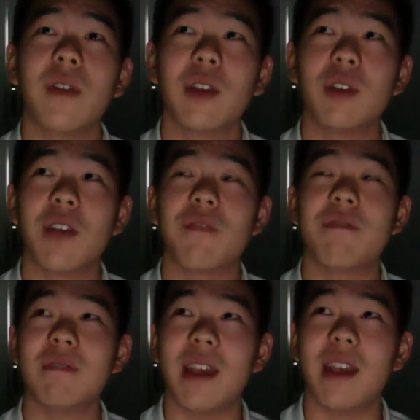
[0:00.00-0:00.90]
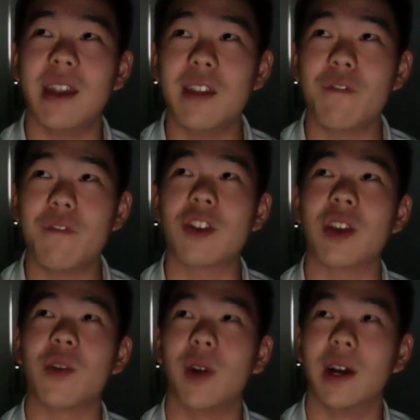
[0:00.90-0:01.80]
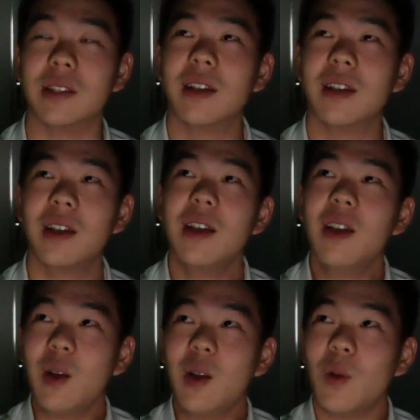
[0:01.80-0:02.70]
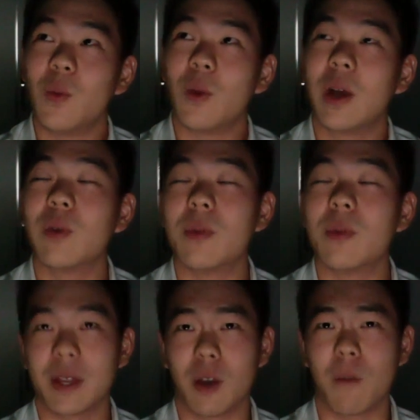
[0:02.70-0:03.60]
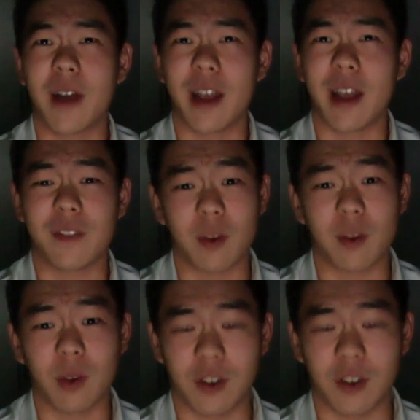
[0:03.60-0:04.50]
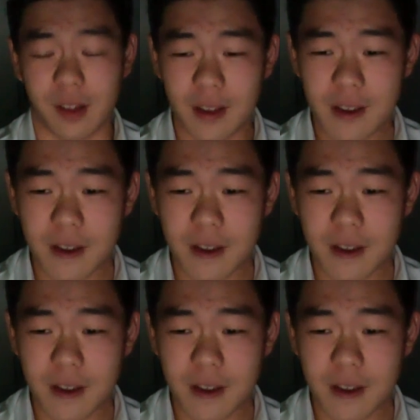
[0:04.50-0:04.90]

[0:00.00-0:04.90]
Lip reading: could have any fish I want, what would be my top 5? Is that what you're trying to say?